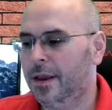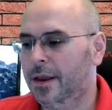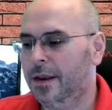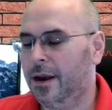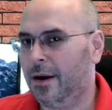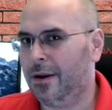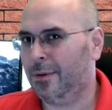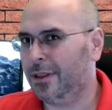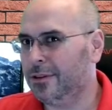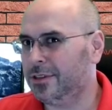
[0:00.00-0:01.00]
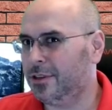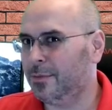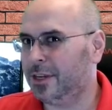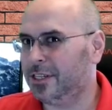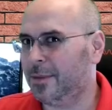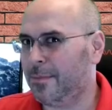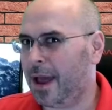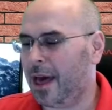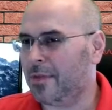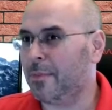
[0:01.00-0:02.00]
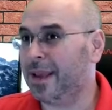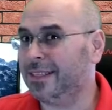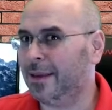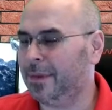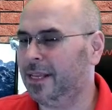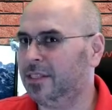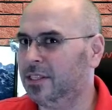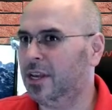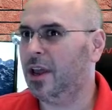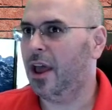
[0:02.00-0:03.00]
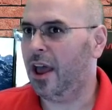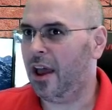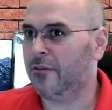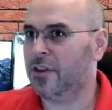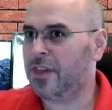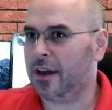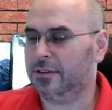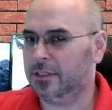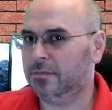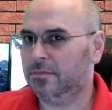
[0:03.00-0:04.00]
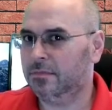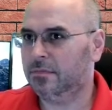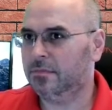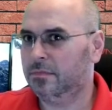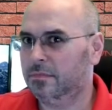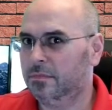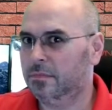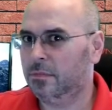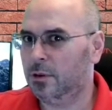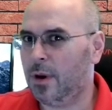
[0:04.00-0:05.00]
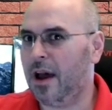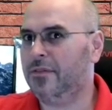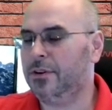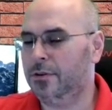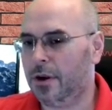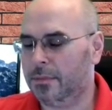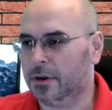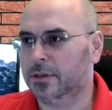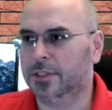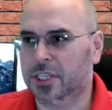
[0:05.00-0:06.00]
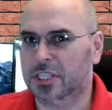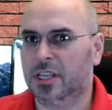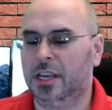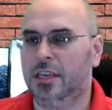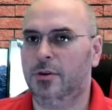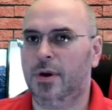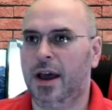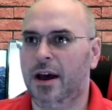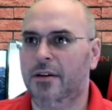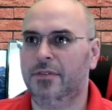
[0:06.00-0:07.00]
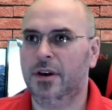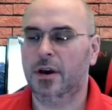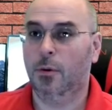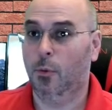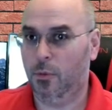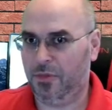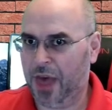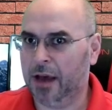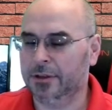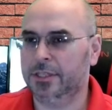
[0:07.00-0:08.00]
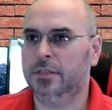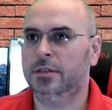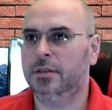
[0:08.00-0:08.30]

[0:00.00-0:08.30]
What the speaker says: Now, I don't want to lose you too much in the math, but basically that means every 1,000 you have a new number, just like you have 1,000,